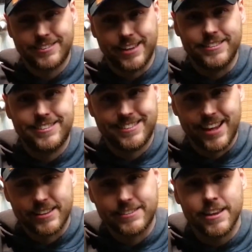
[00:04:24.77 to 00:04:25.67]

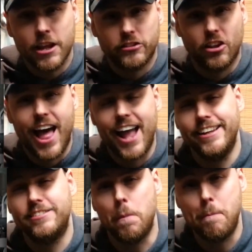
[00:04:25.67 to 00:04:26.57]
Since the lat
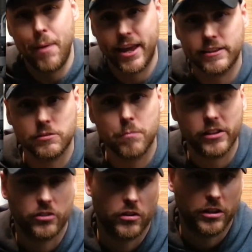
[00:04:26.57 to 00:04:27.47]
is the biggest
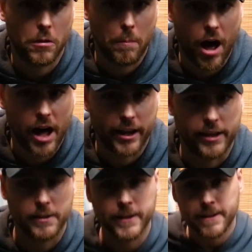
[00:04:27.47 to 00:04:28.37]
muscle in the
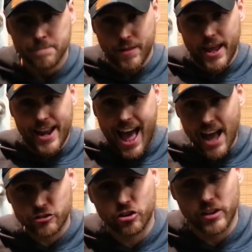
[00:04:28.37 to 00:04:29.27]
body, it
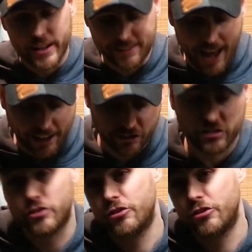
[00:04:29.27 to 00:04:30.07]
actually attaches